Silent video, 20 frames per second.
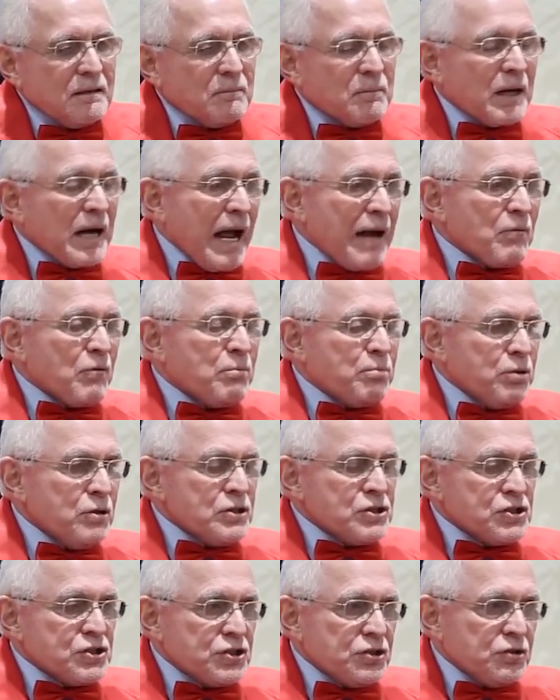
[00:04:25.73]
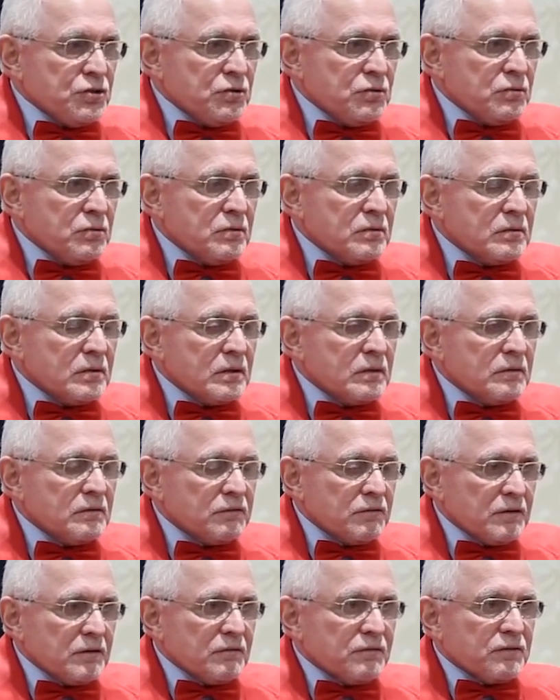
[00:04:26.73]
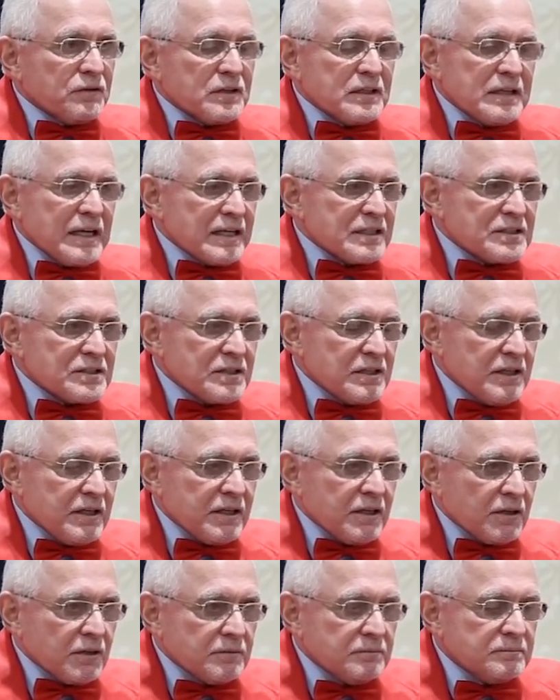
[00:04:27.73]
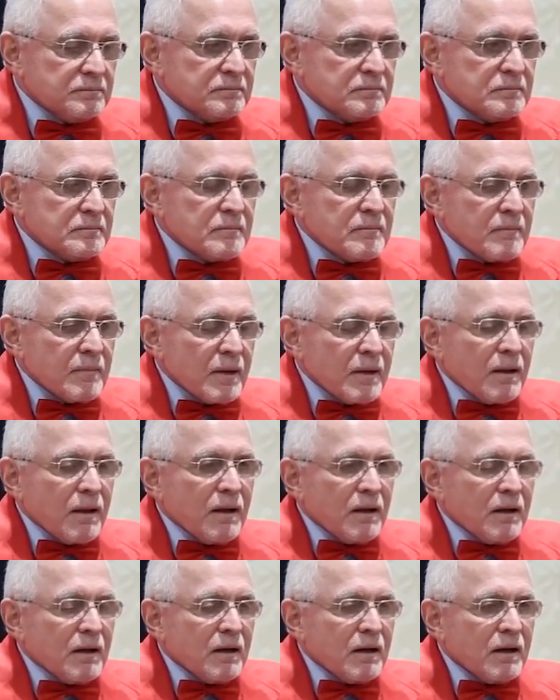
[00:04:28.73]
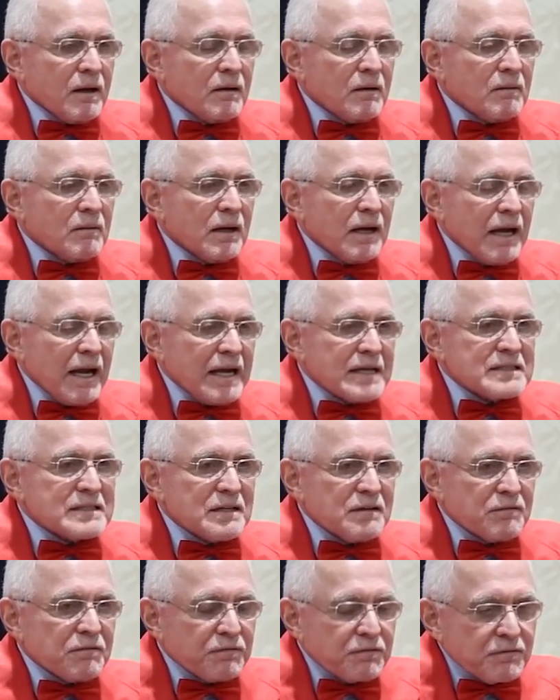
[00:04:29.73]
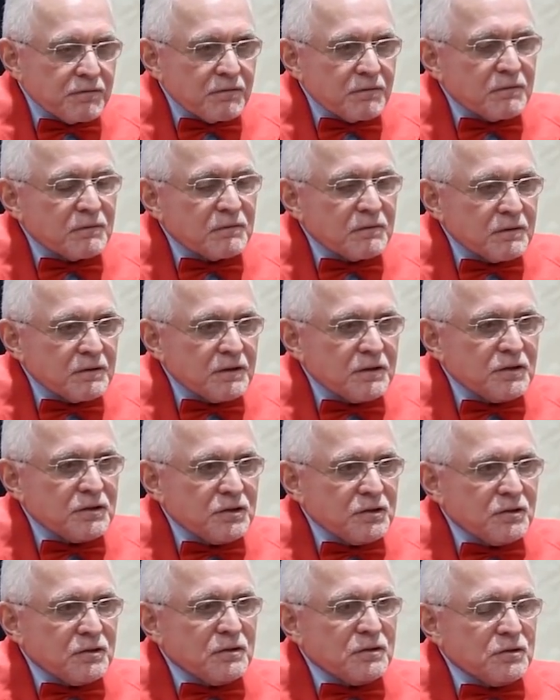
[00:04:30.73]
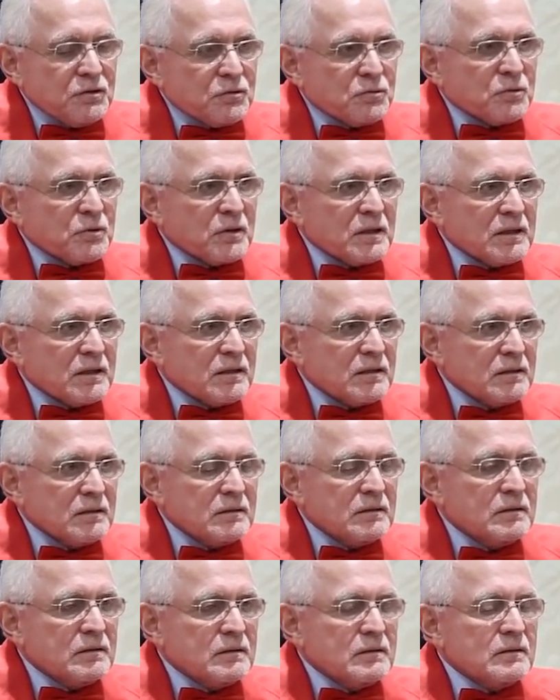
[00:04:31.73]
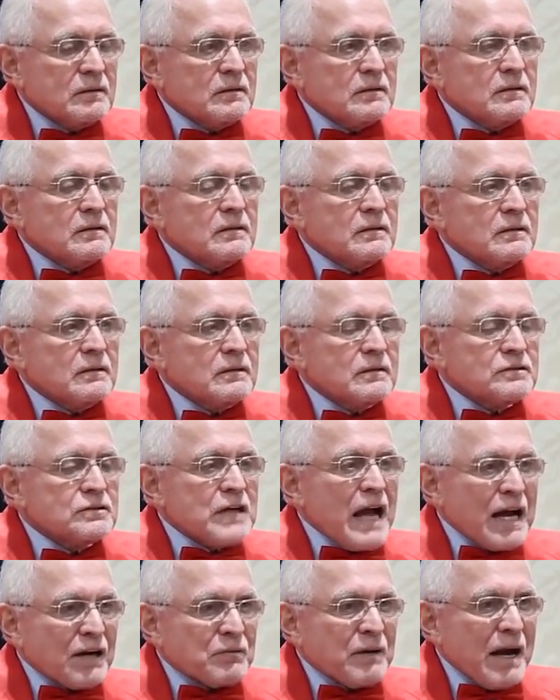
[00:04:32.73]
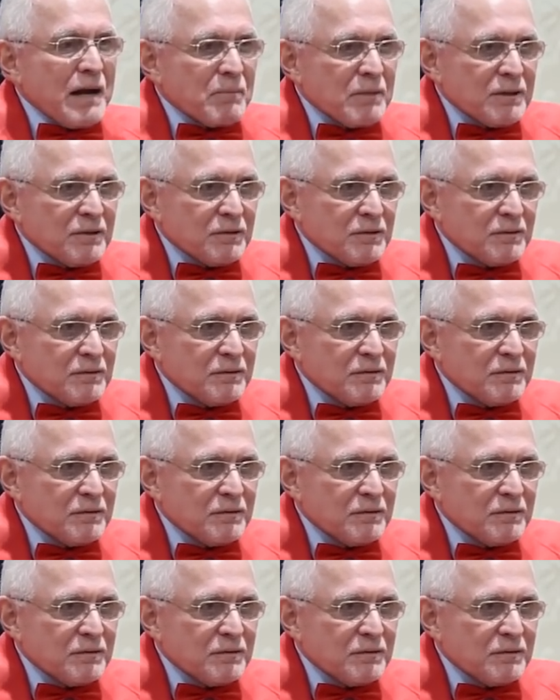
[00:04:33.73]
but I will push you for the next year uh, as if you, you were a jackrabbit,